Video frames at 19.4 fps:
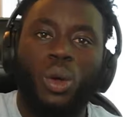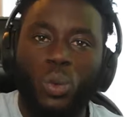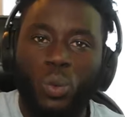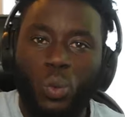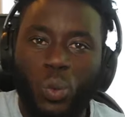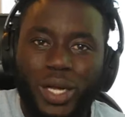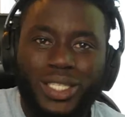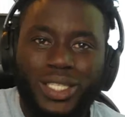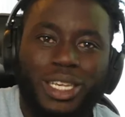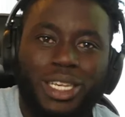
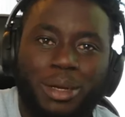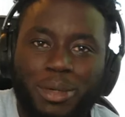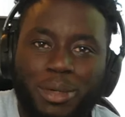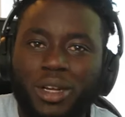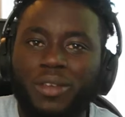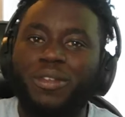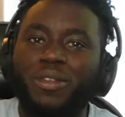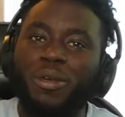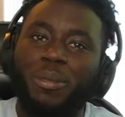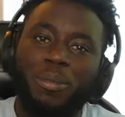What's up,
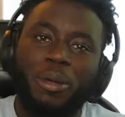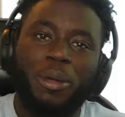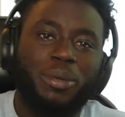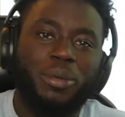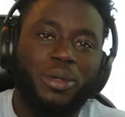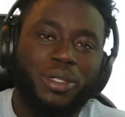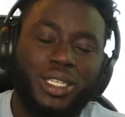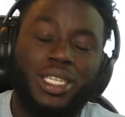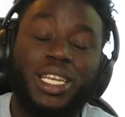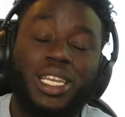beautiful
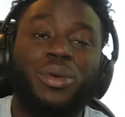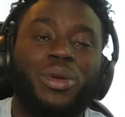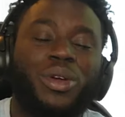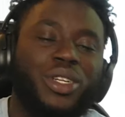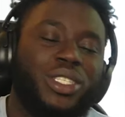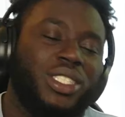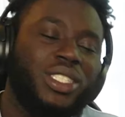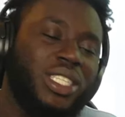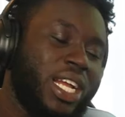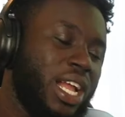people? Today we're
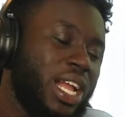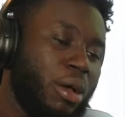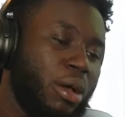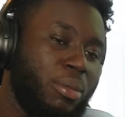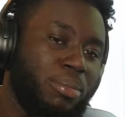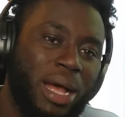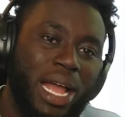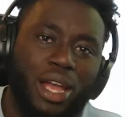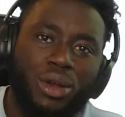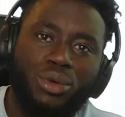going to check out
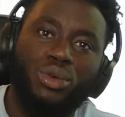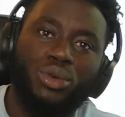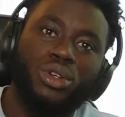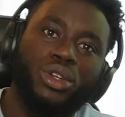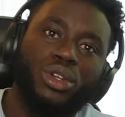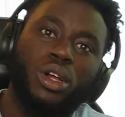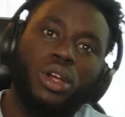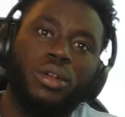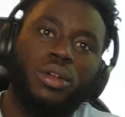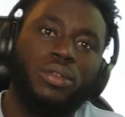Maya
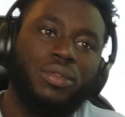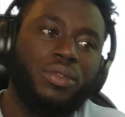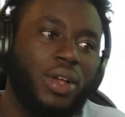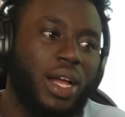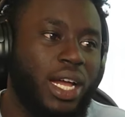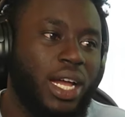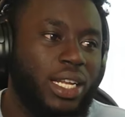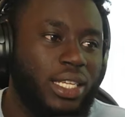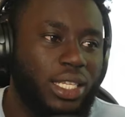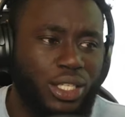Rudolph,
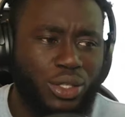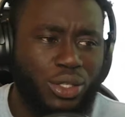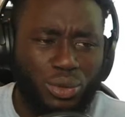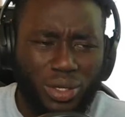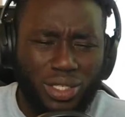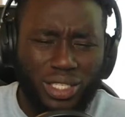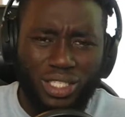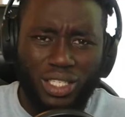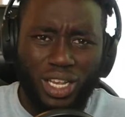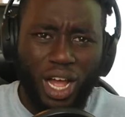and this
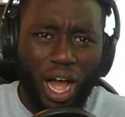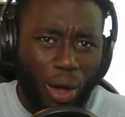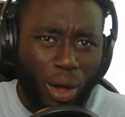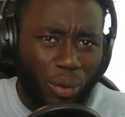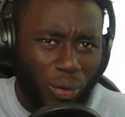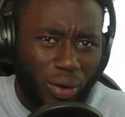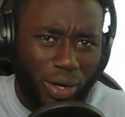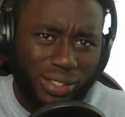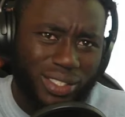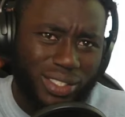one is Hot
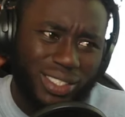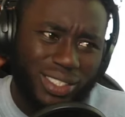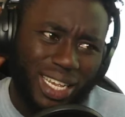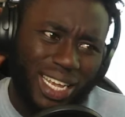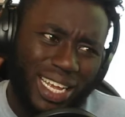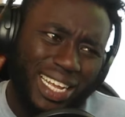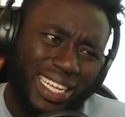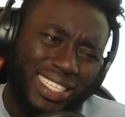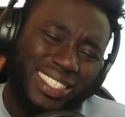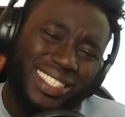Ones
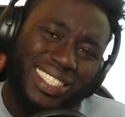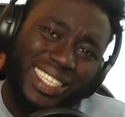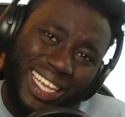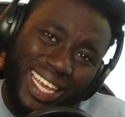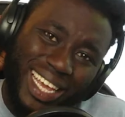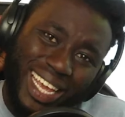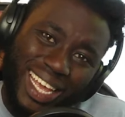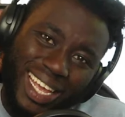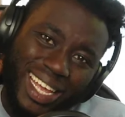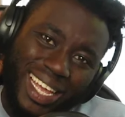and
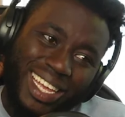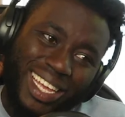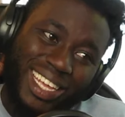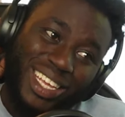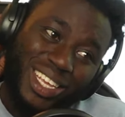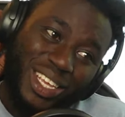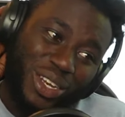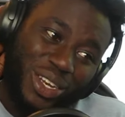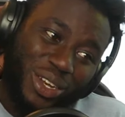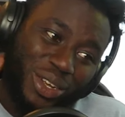Skit,
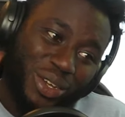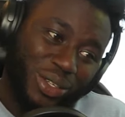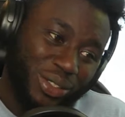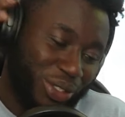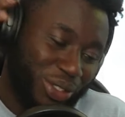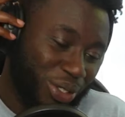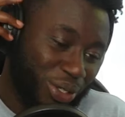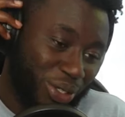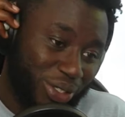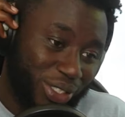you know,
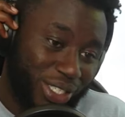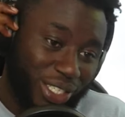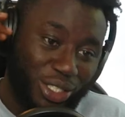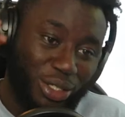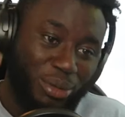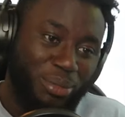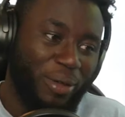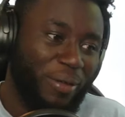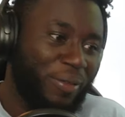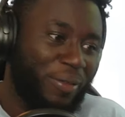so this
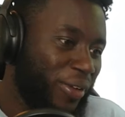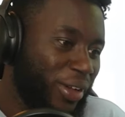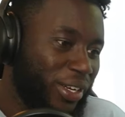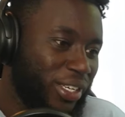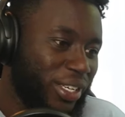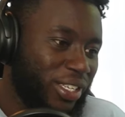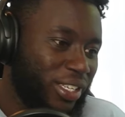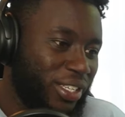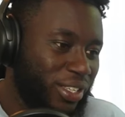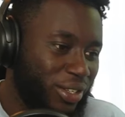should be
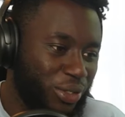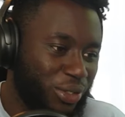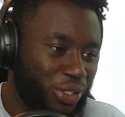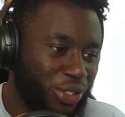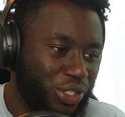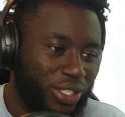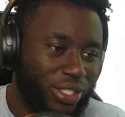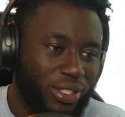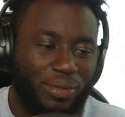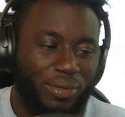funny, you know,
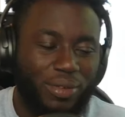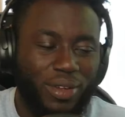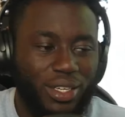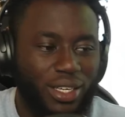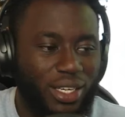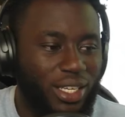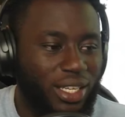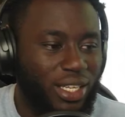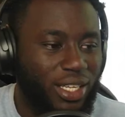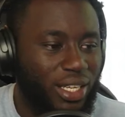she's a funny
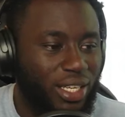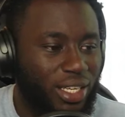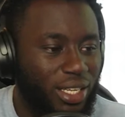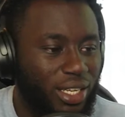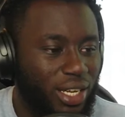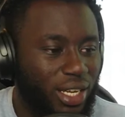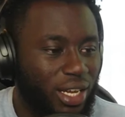lady.